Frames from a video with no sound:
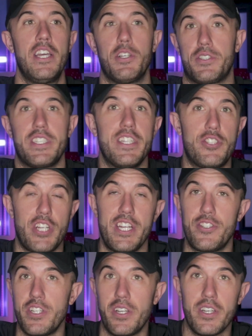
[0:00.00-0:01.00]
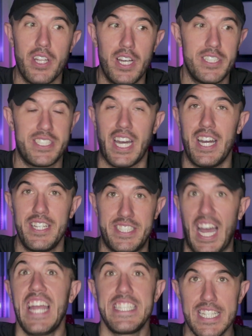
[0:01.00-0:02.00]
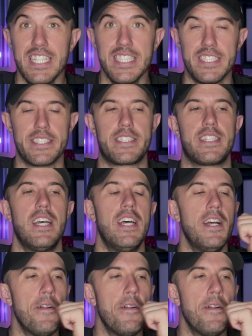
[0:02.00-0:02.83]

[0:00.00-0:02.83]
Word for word: You'll see the change in titles.